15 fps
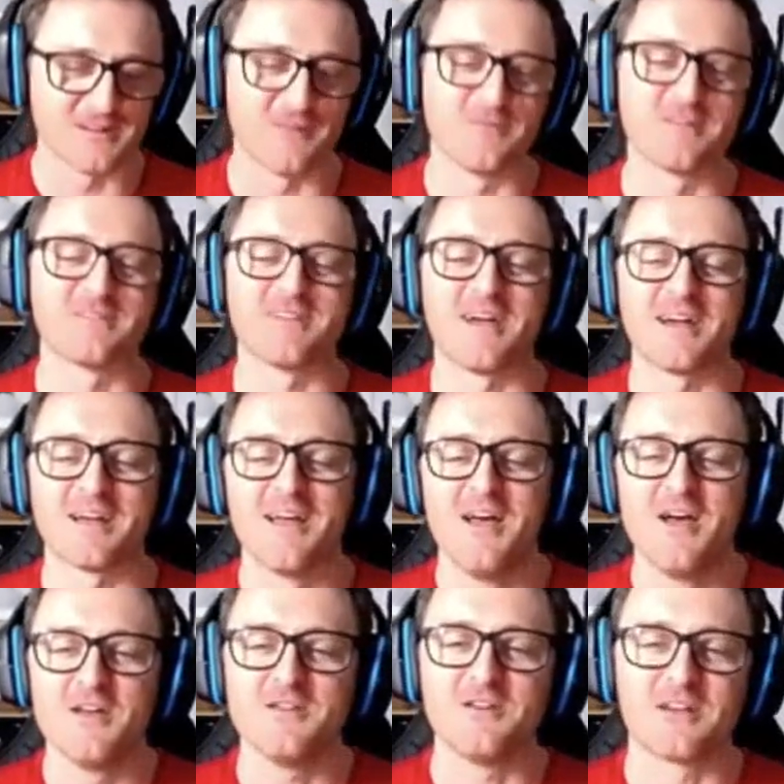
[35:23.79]
I'm just saying
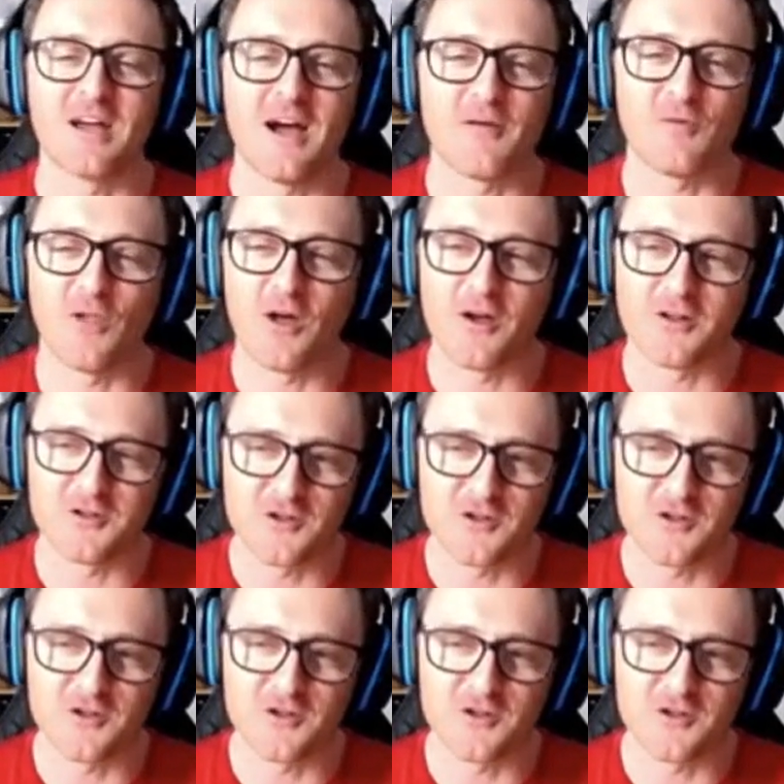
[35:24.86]
you can't rely on